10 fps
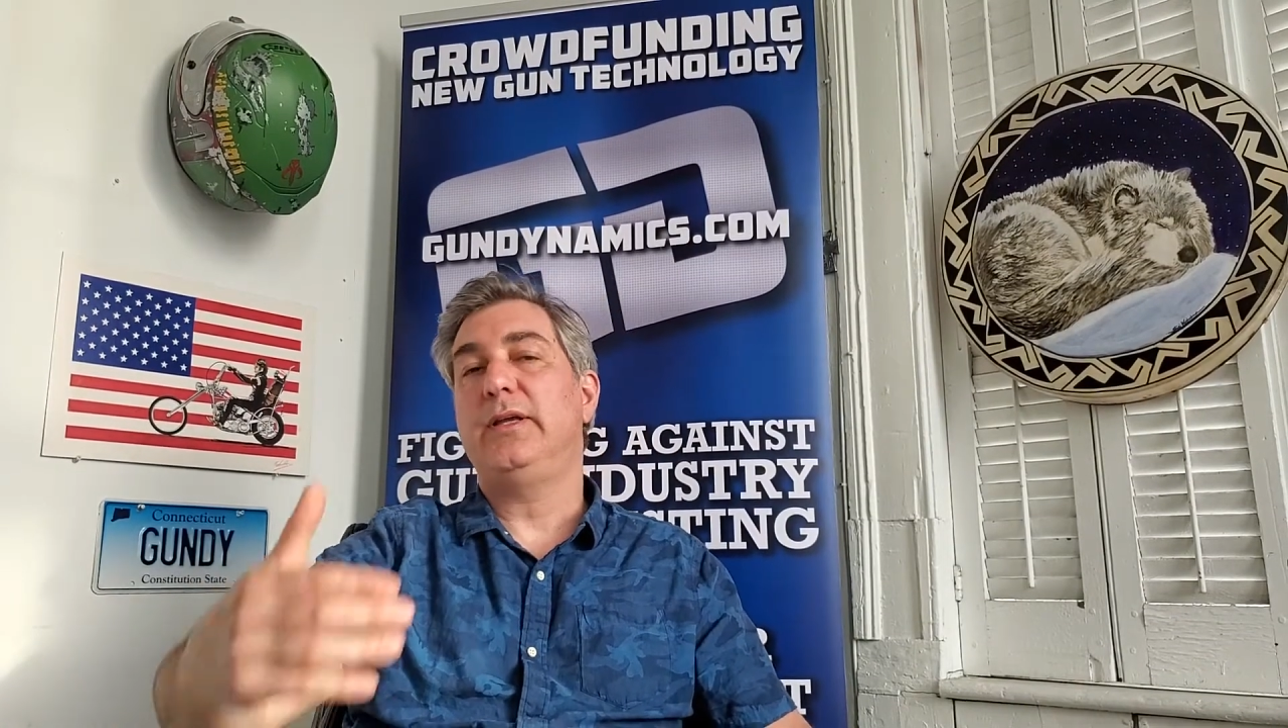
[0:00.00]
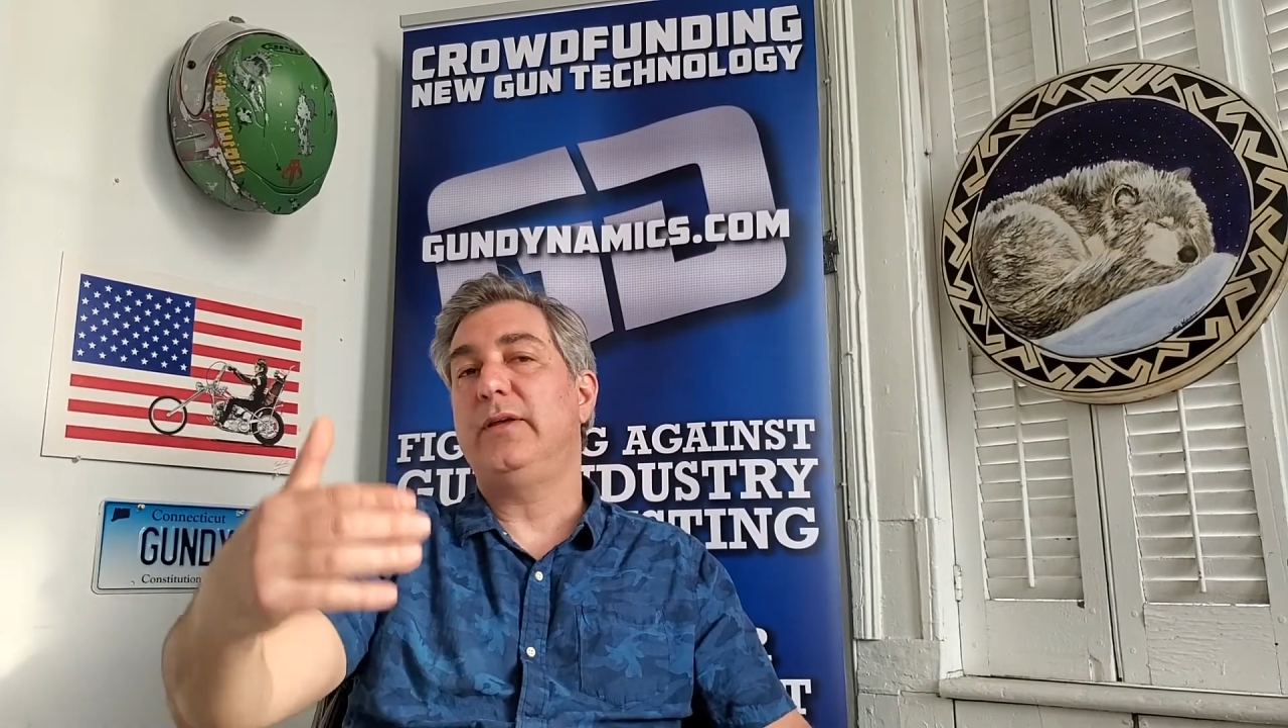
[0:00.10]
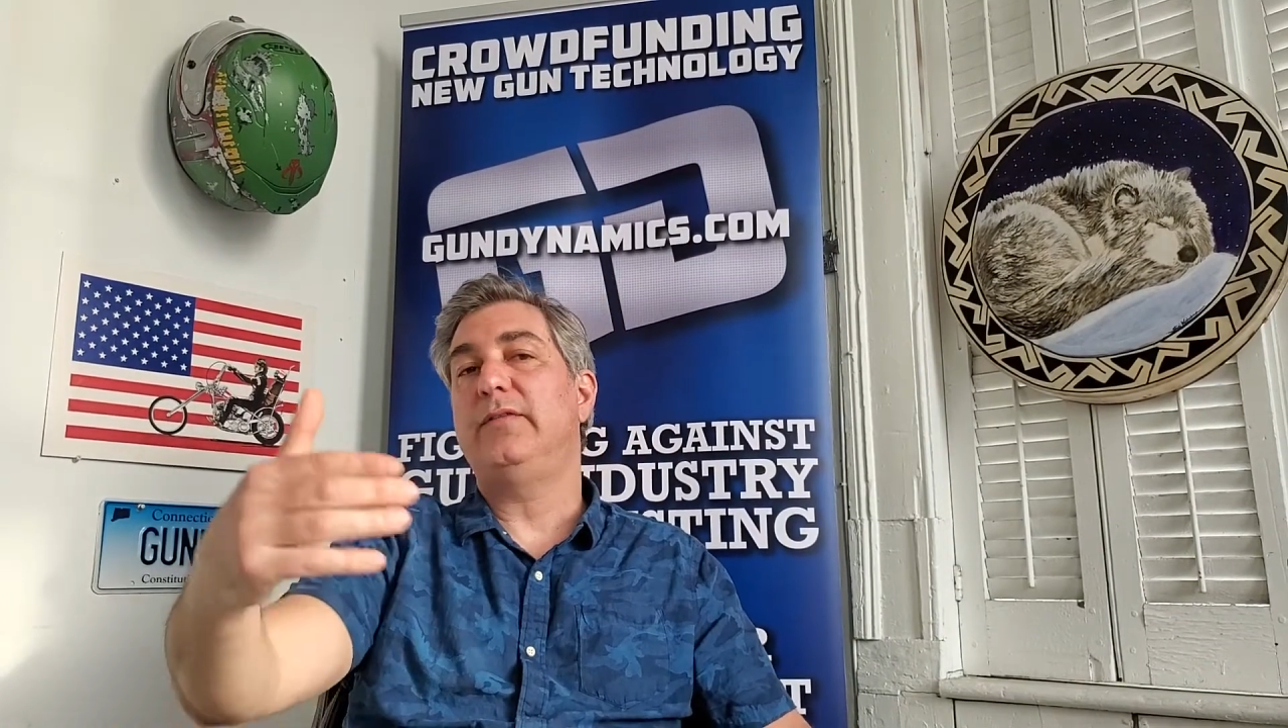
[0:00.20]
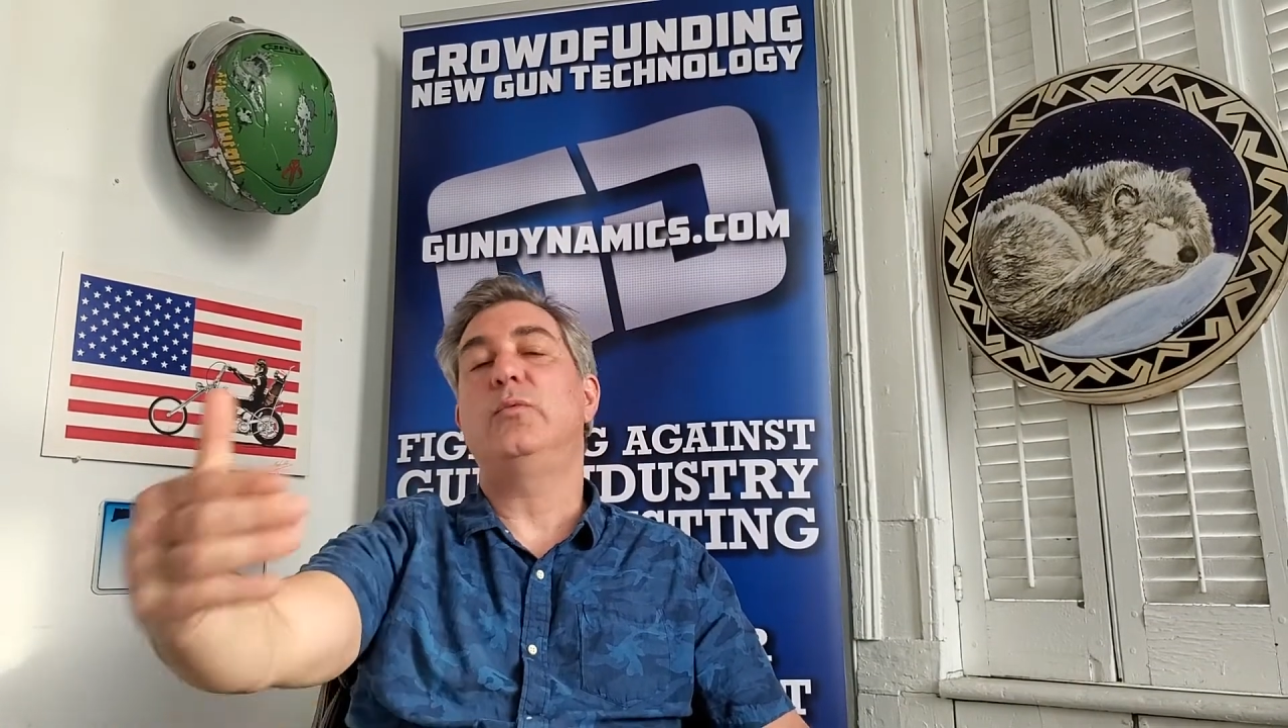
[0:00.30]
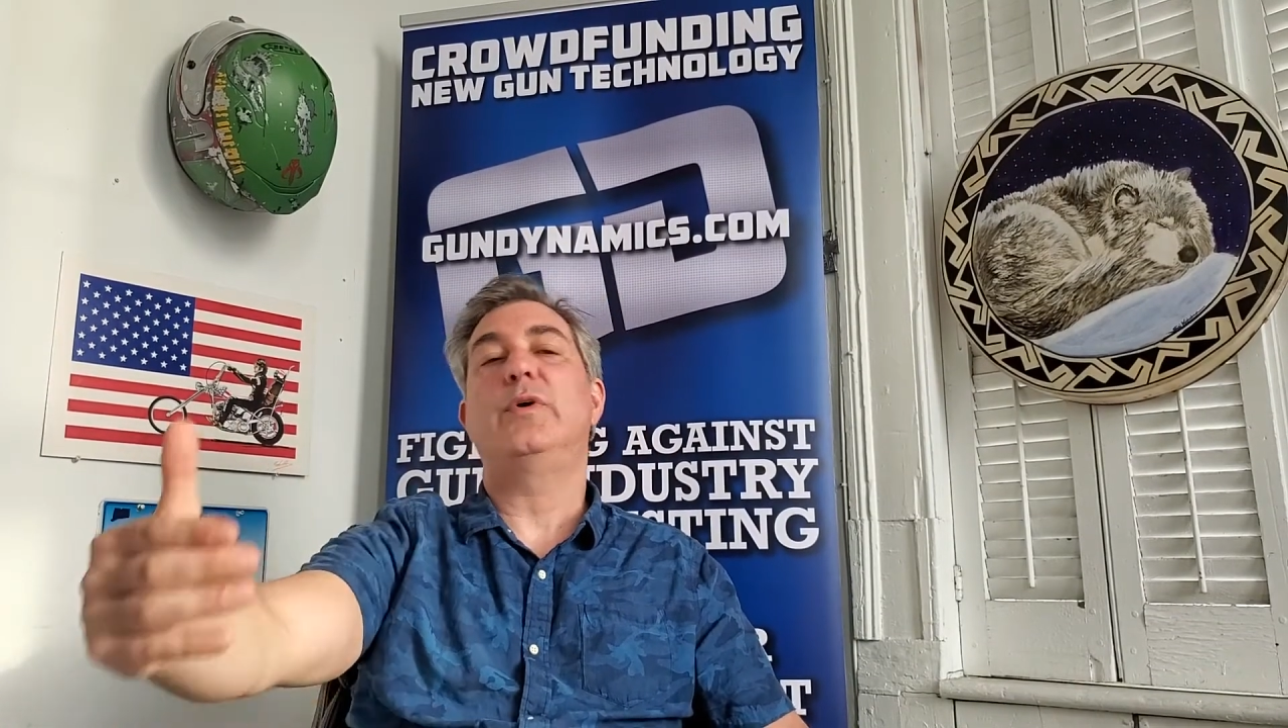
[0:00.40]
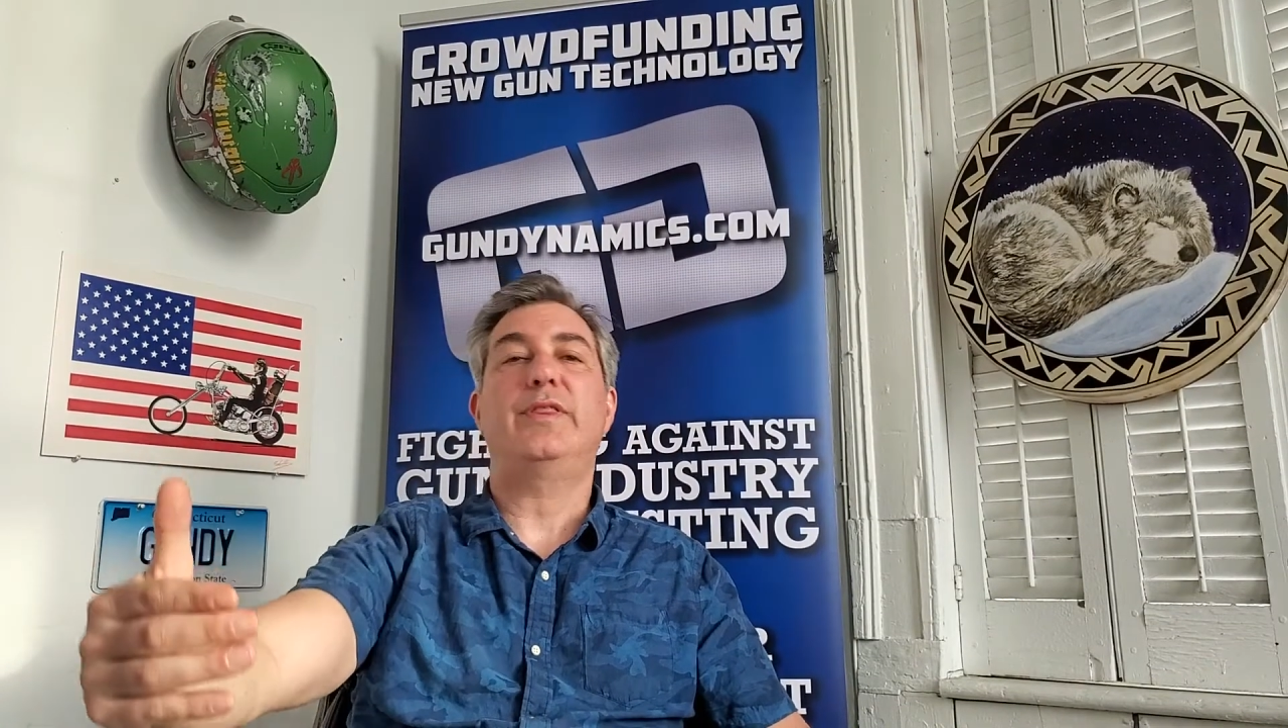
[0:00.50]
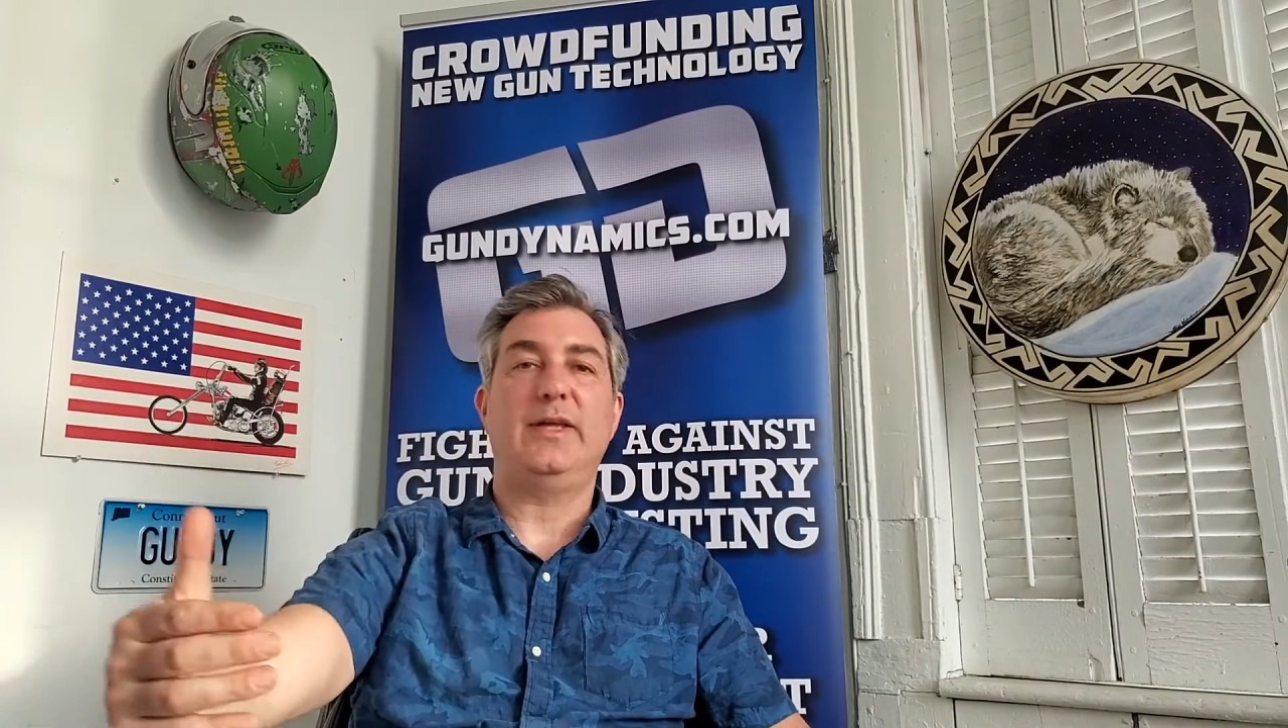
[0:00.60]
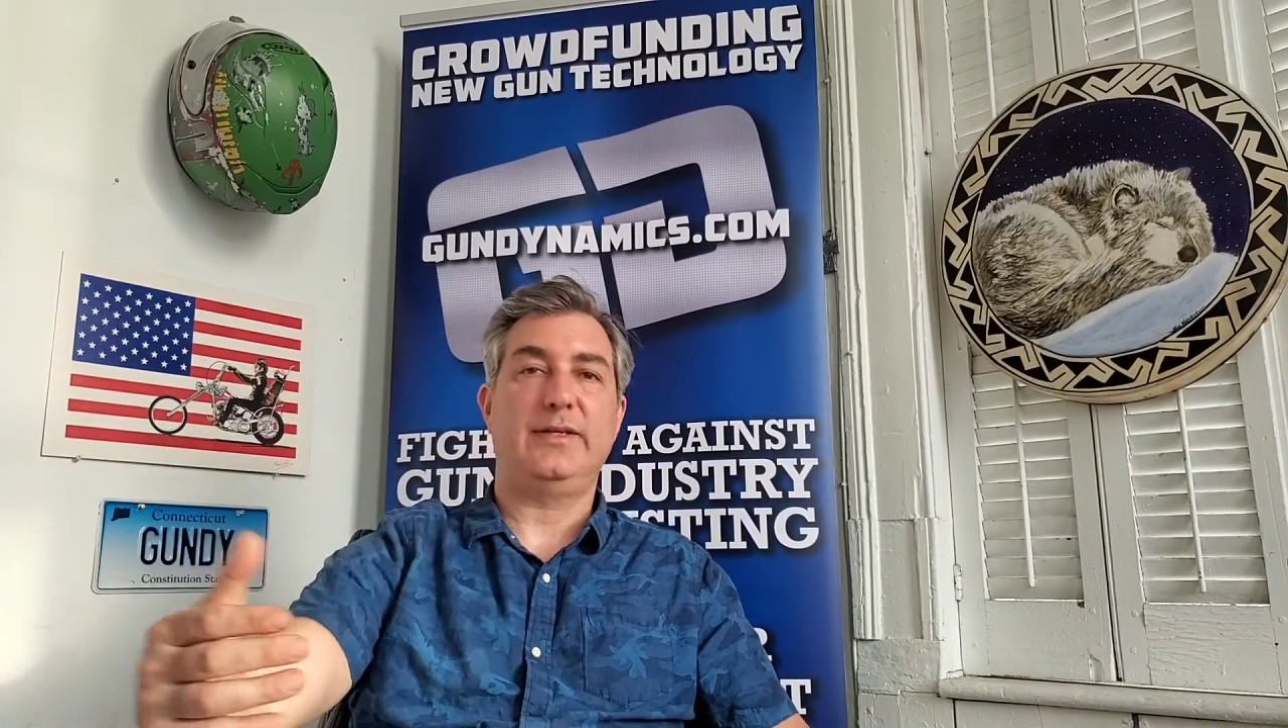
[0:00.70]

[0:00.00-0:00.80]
even when things